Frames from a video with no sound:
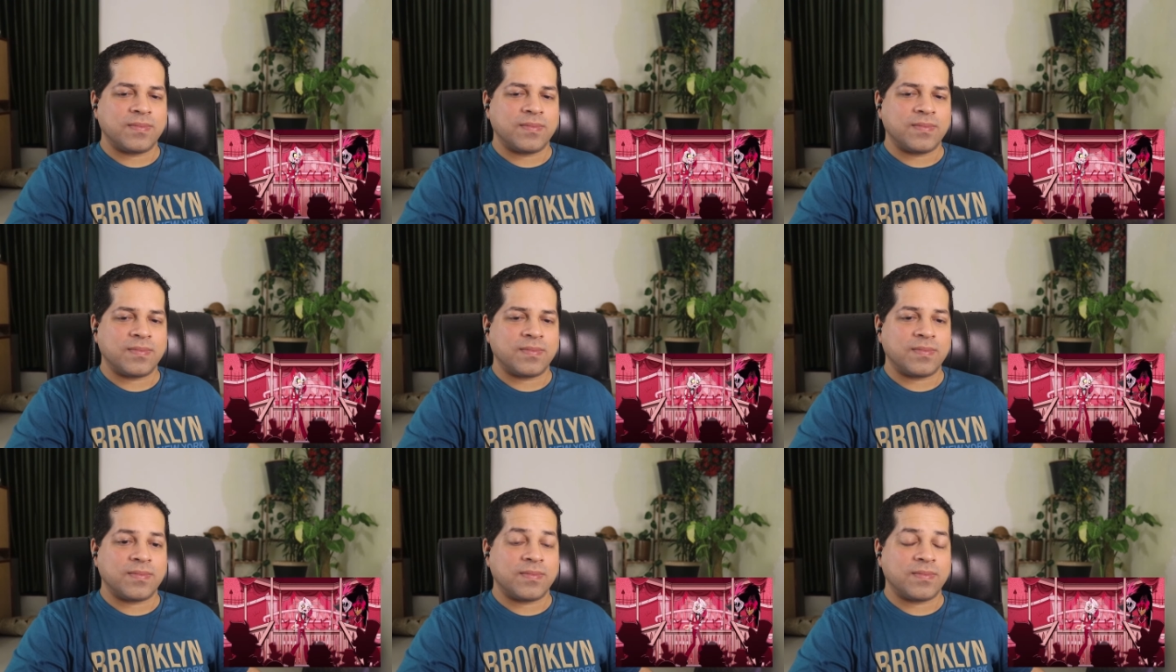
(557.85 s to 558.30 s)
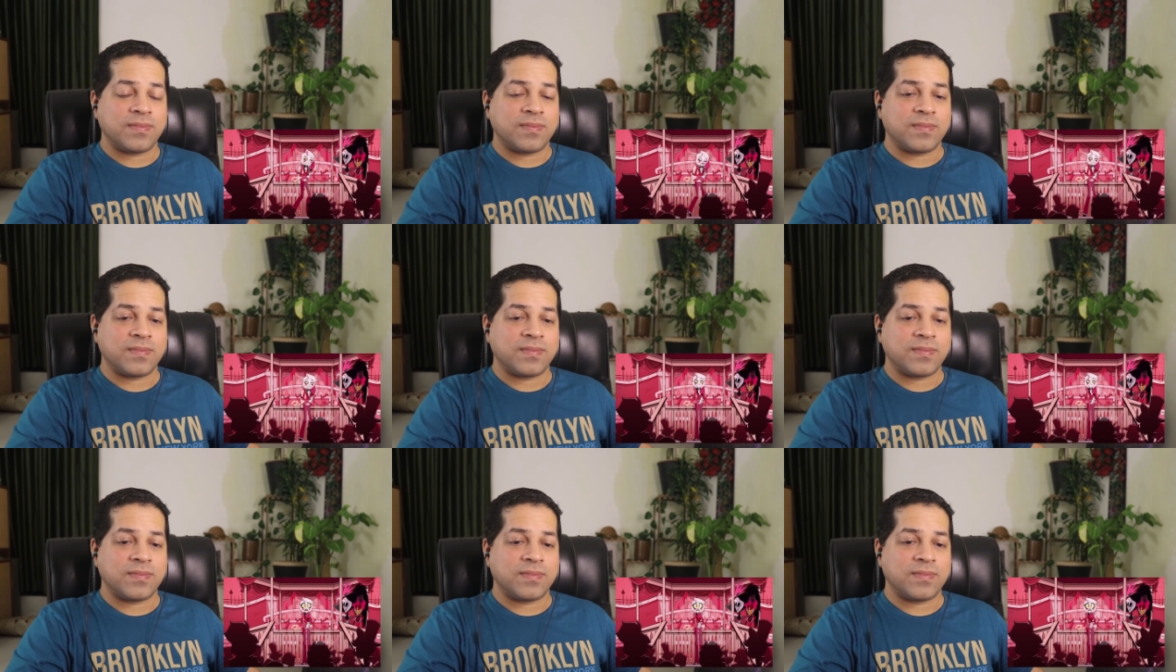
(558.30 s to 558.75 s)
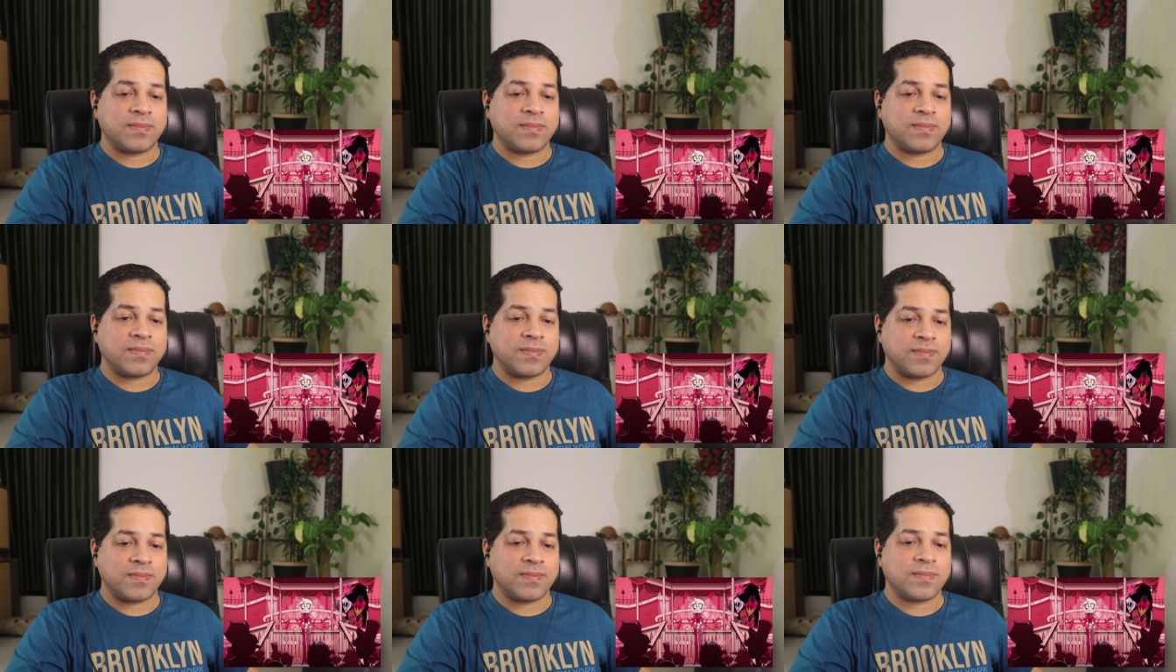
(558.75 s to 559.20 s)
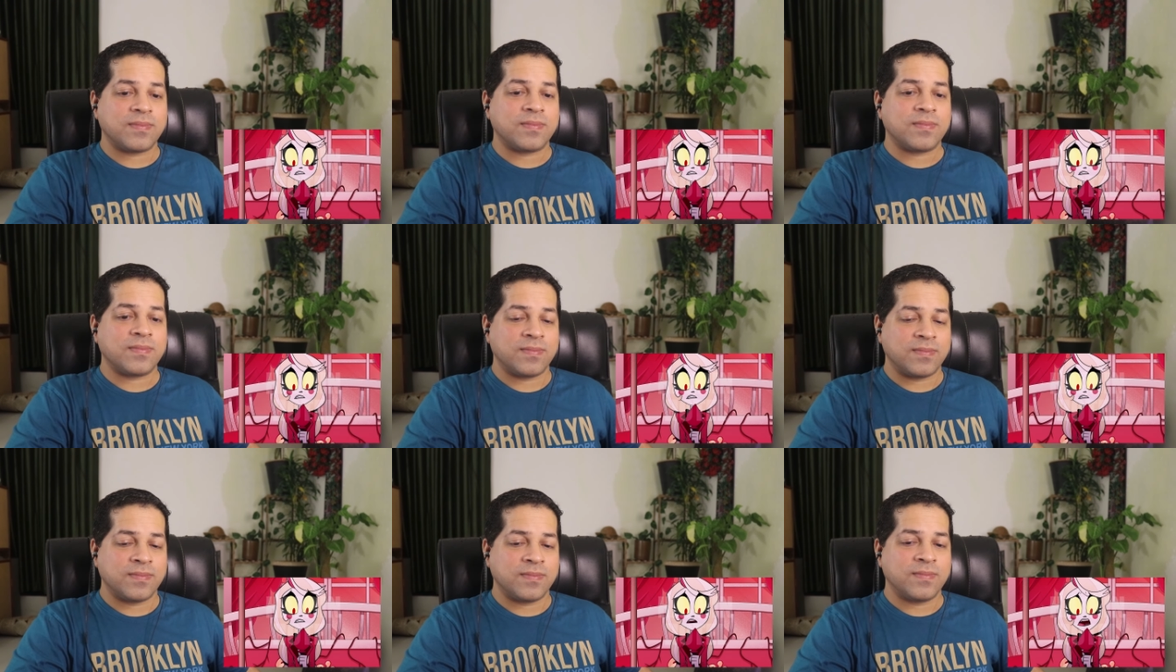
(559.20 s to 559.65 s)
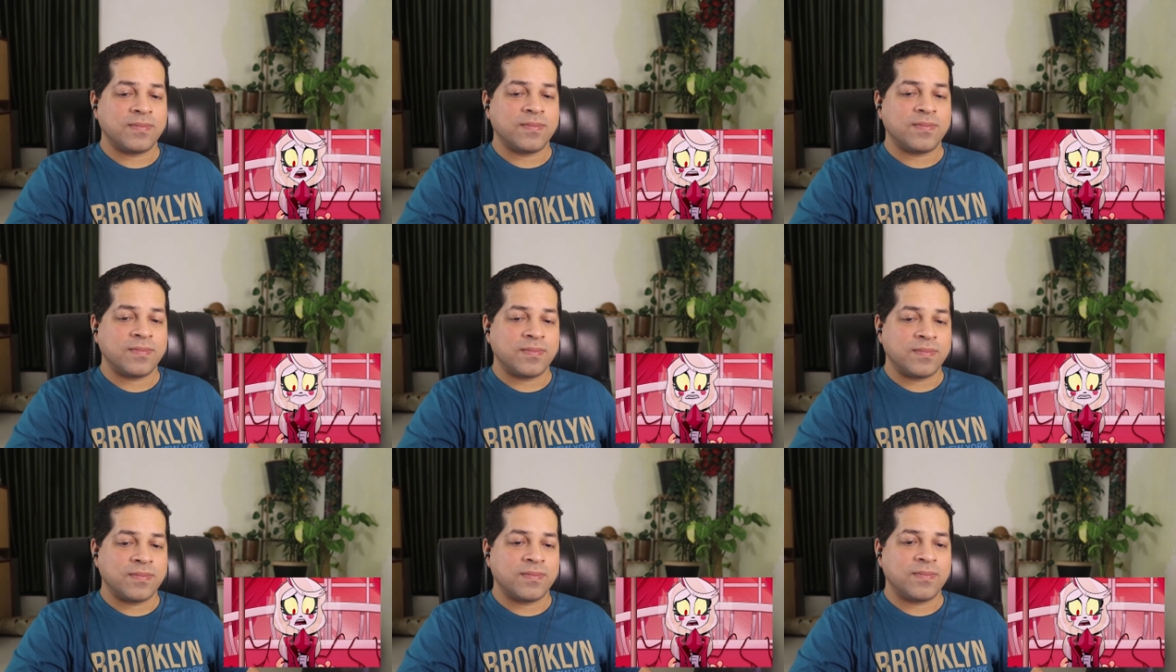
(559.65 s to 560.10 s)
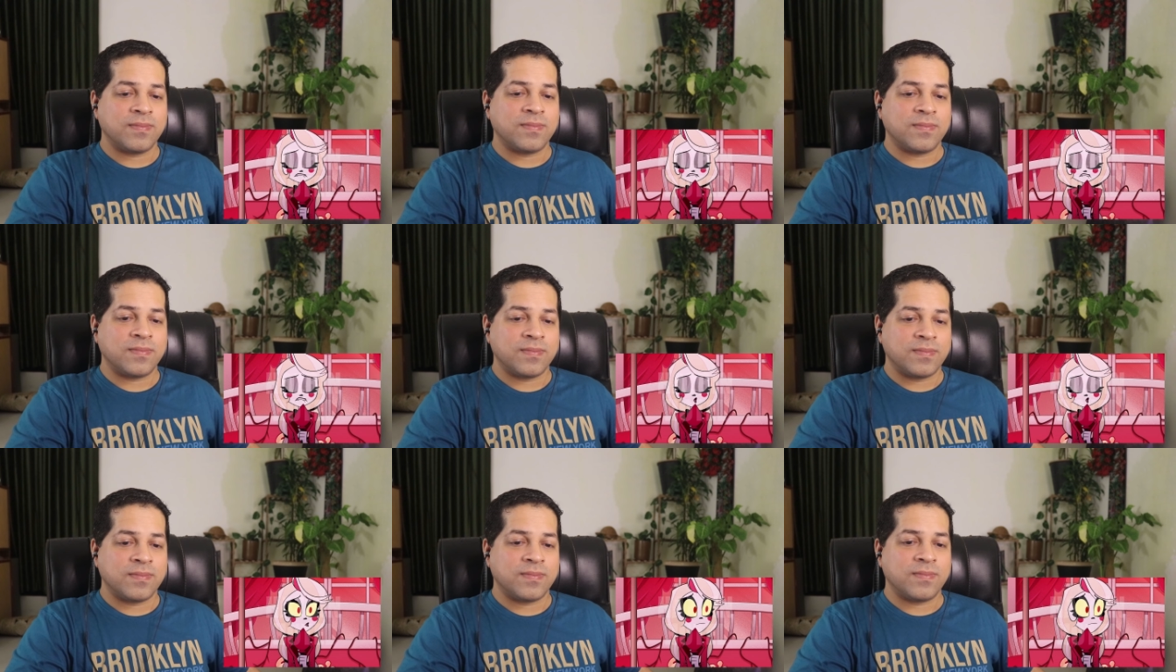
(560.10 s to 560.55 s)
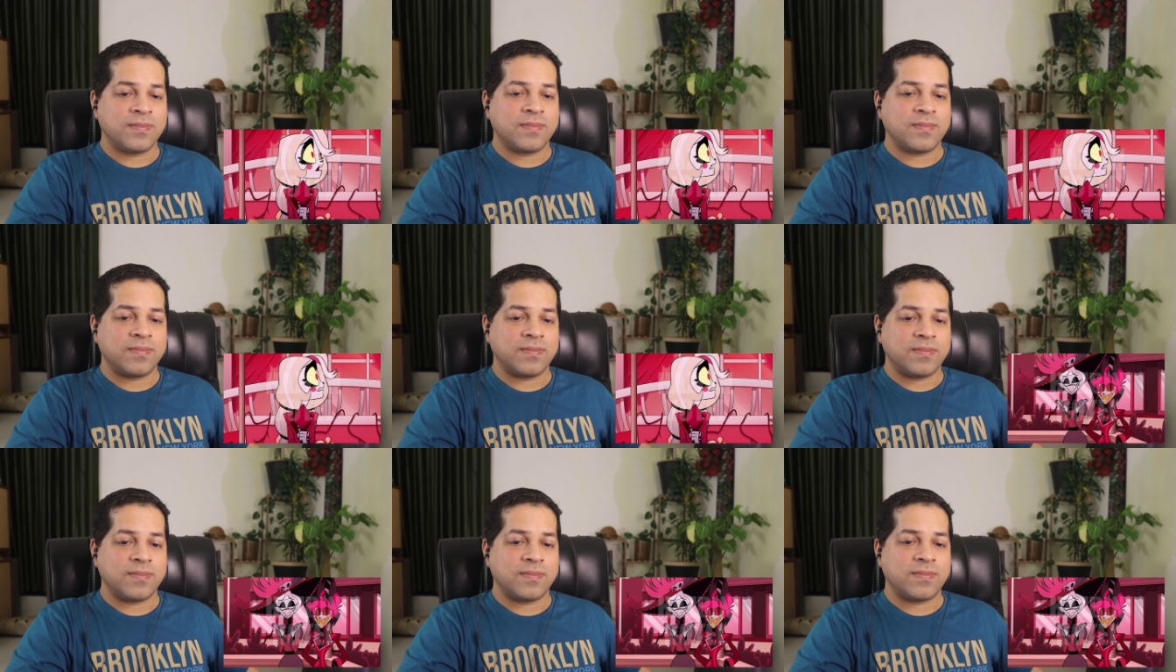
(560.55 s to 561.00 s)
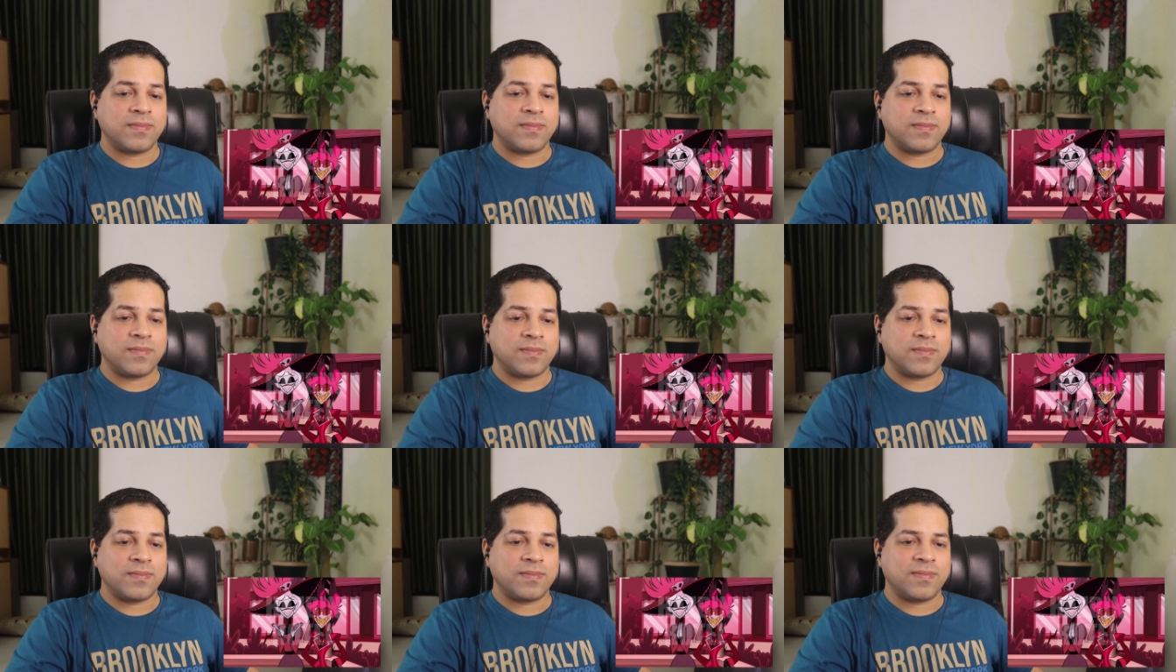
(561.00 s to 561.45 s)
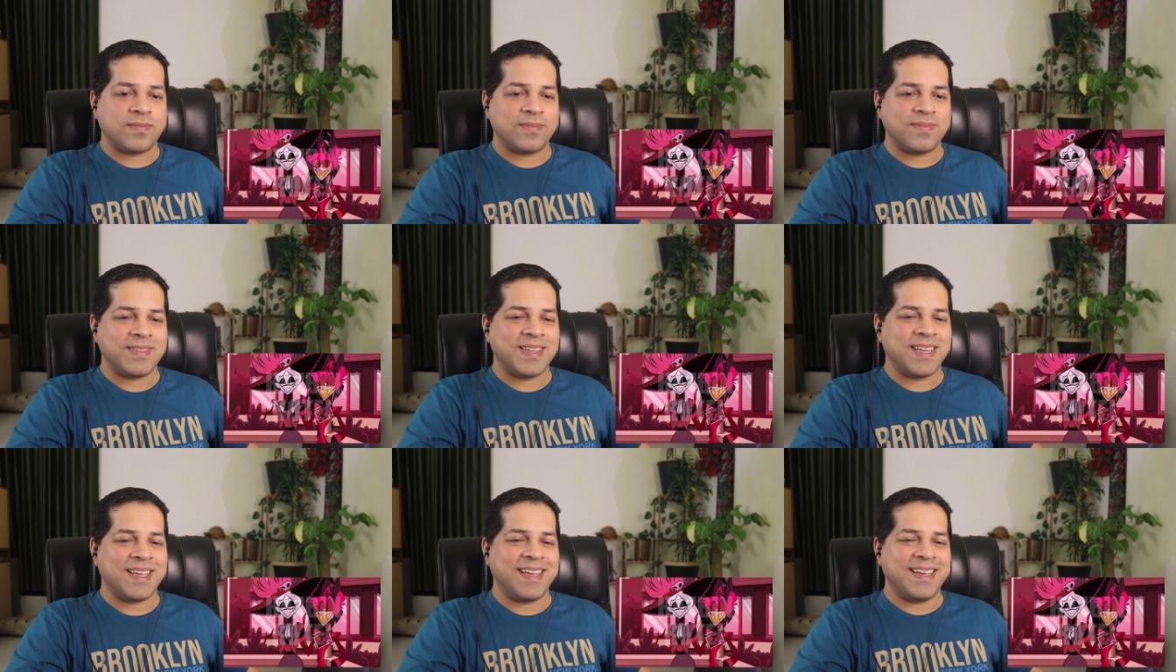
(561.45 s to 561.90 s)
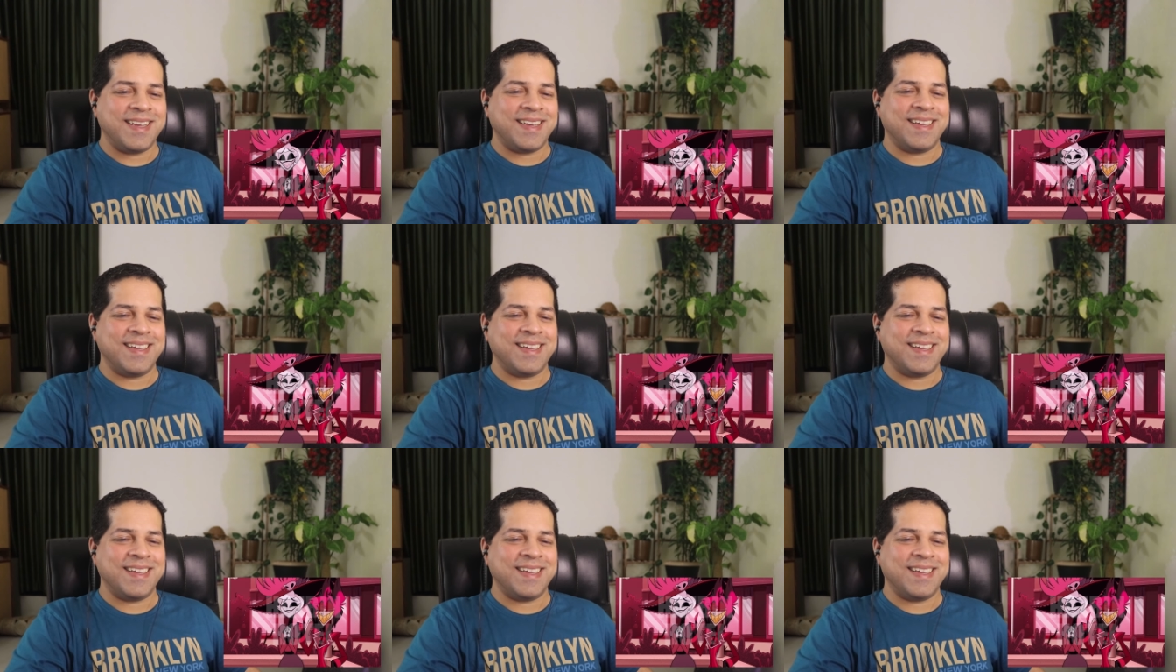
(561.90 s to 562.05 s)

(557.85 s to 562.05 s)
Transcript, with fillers: in my life, I might have to be ready for this.